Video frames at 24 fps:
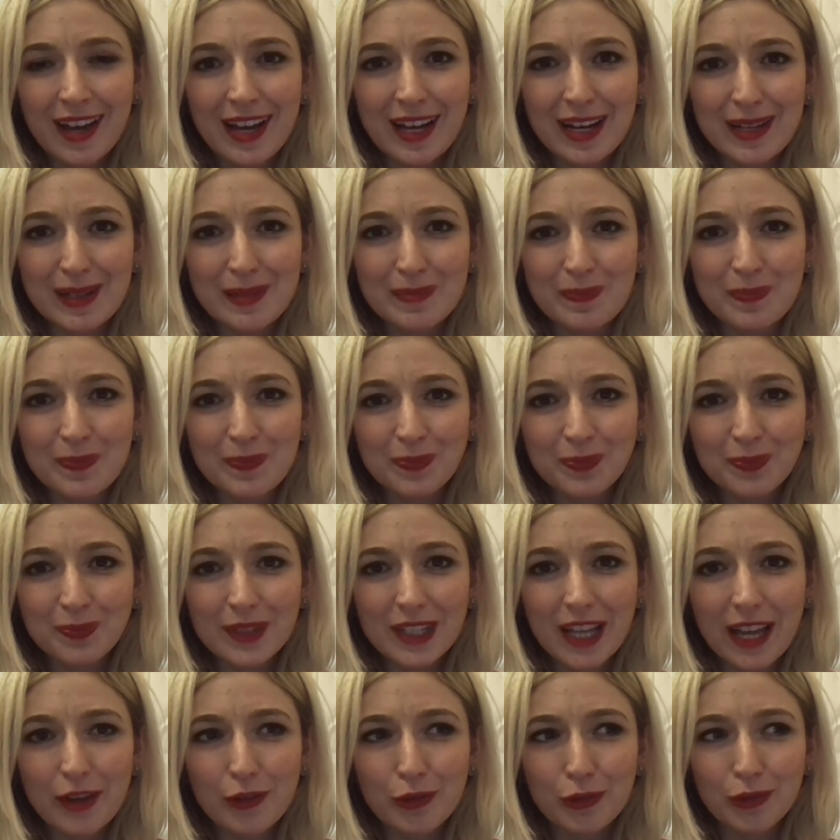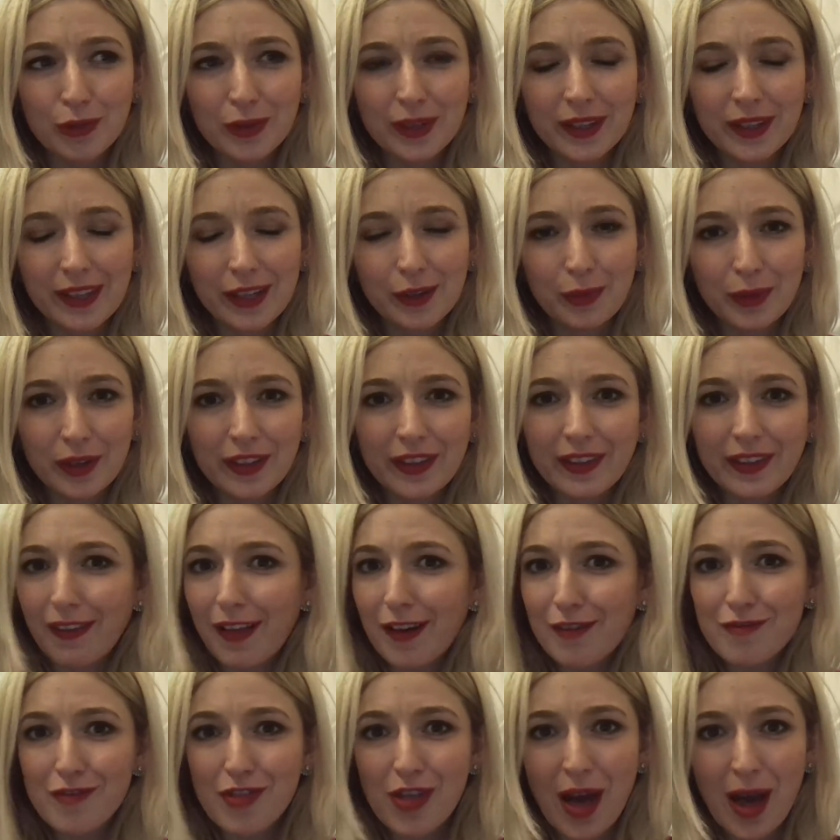um, I really, really
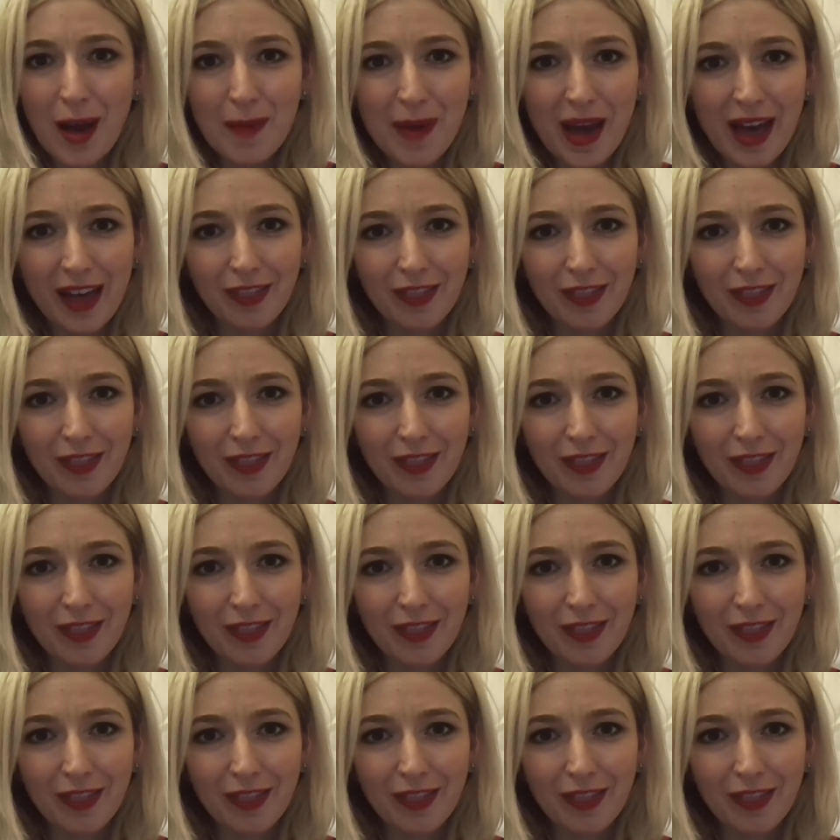love them.